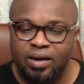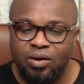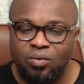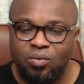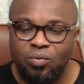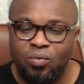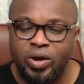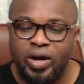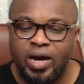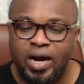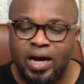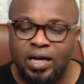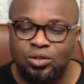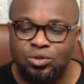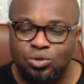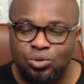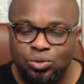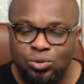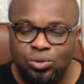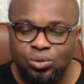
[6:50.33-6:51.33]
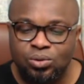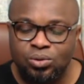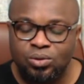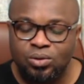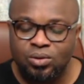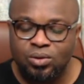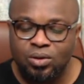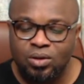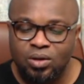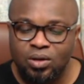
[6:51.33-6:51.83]
we can do
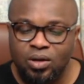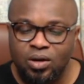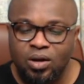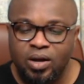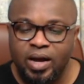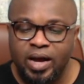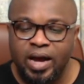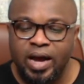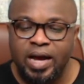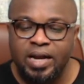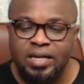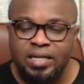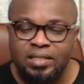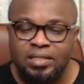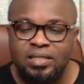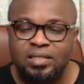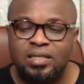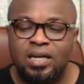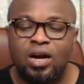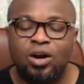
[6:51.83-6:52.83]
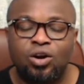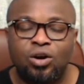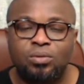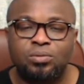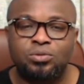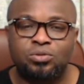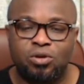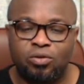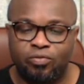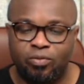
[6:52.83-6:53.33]
anything that
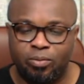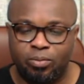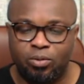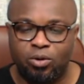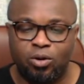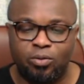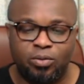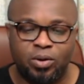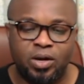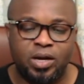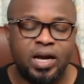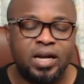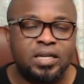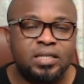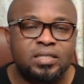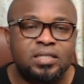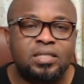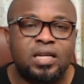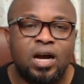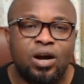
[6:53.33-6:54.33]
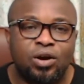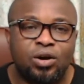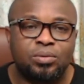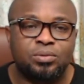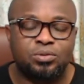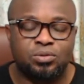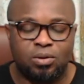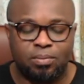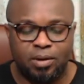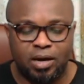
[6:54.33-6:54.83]
comes
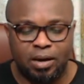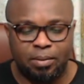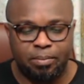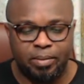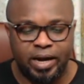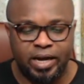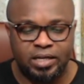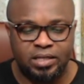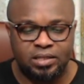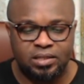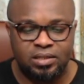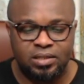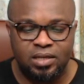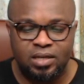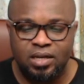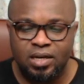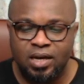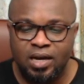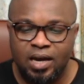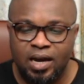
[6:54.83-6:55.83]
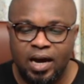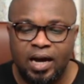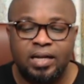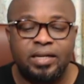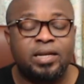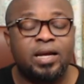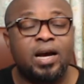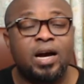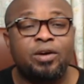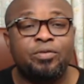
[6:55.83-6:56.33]
from our mind, and
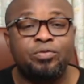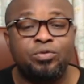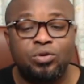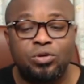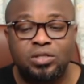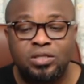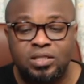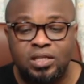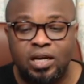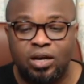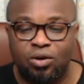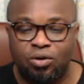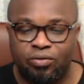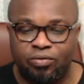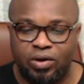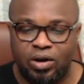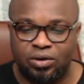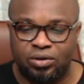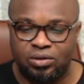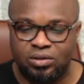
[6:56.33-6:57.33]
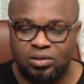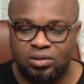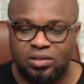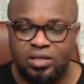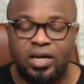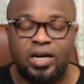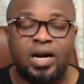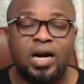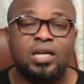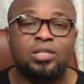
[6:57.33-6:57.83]
they have no say over us.
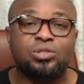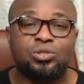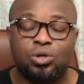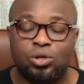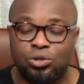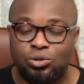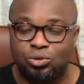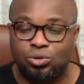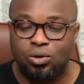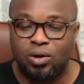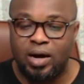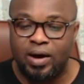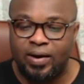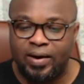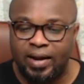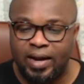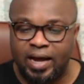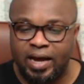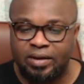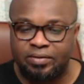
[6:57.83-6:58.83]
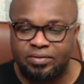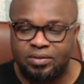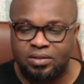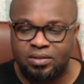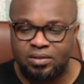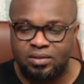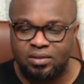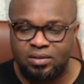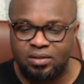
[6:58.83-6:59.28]
They can't control our lives.